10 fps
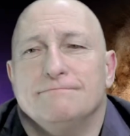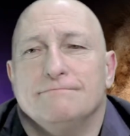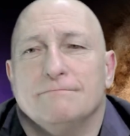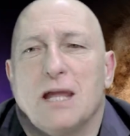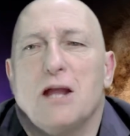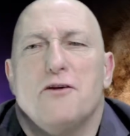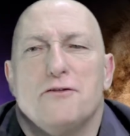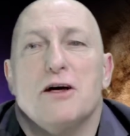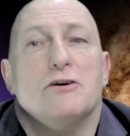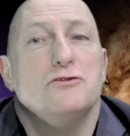Thank you for
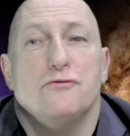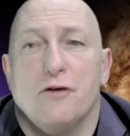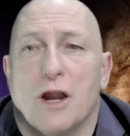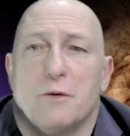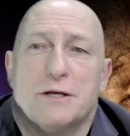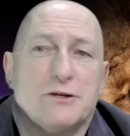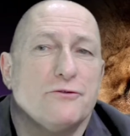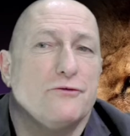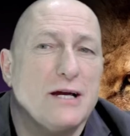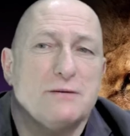those who follow us on
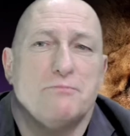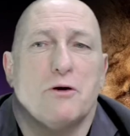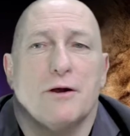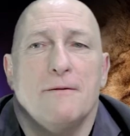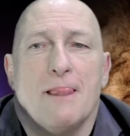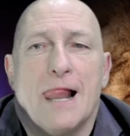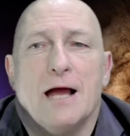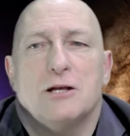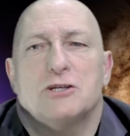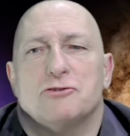Facebook and
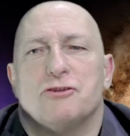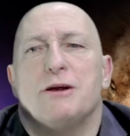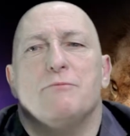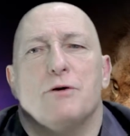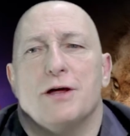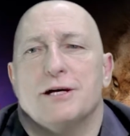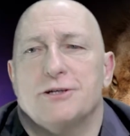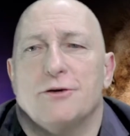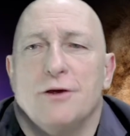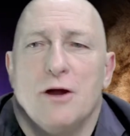stream with us
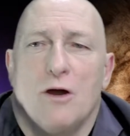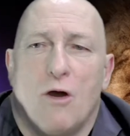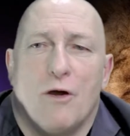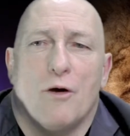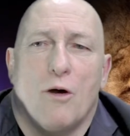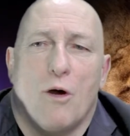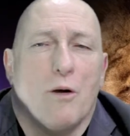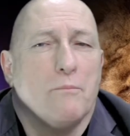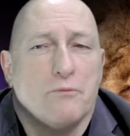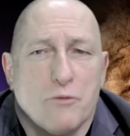on, on our, our
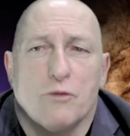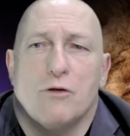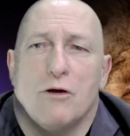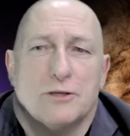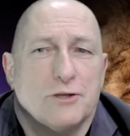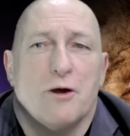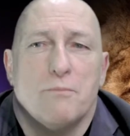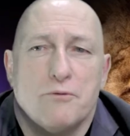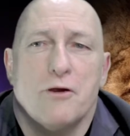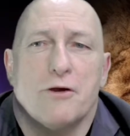broadcasts, and our
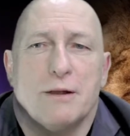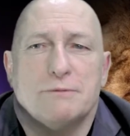programs.